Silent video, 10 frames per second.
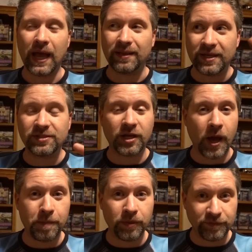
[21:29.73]
at least a
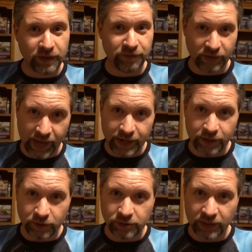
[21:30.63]
couple of different
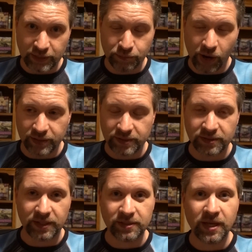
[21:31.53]
editors in these
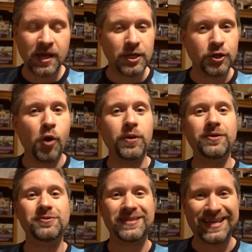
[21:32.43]
processes. You don't want
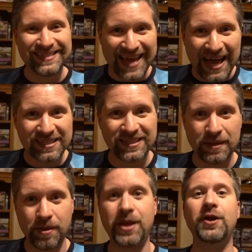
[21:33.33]
to use the exact
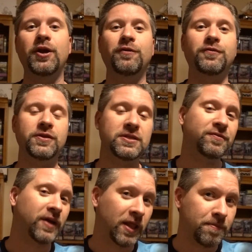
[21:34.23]
same editor for the
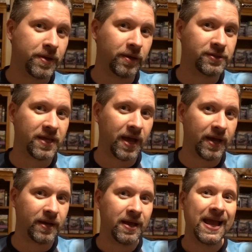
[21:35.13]
developmental
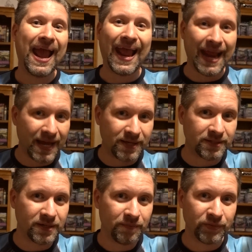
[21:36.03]
side
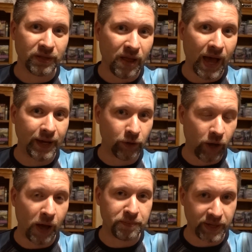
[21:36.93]
and the line or
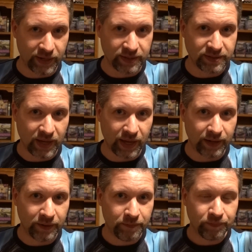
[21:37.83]
copy edit side.